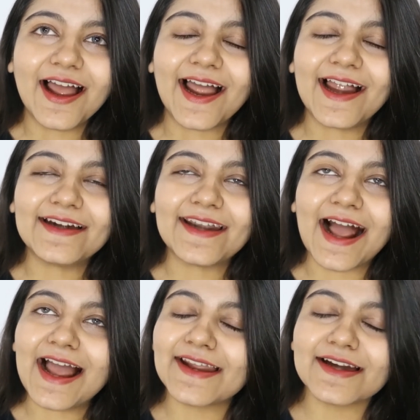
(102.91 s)
and
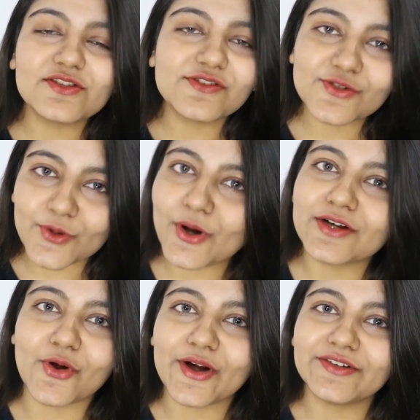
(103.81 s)
I get so
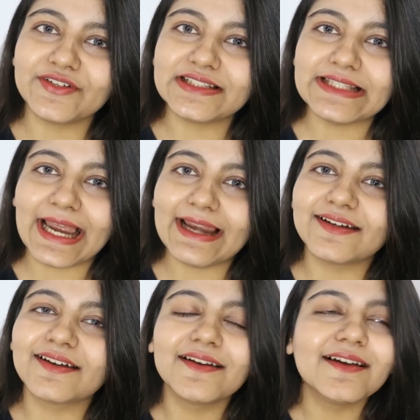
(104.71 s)
annoyed with
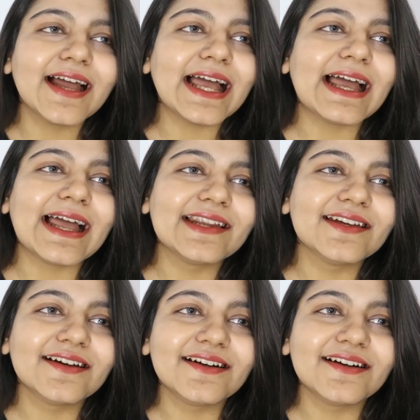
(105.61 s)
that. And